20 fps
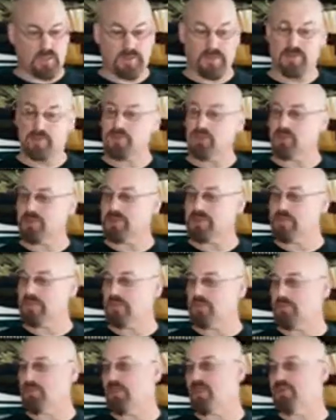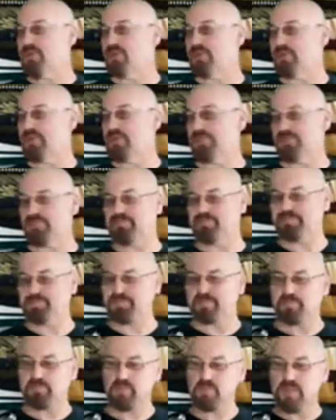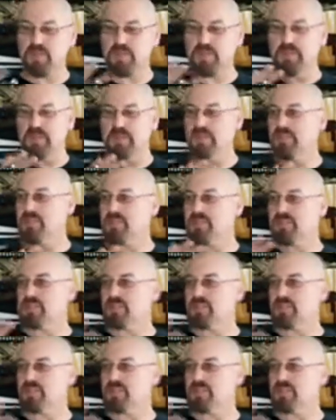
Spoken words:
this is what they came up with. It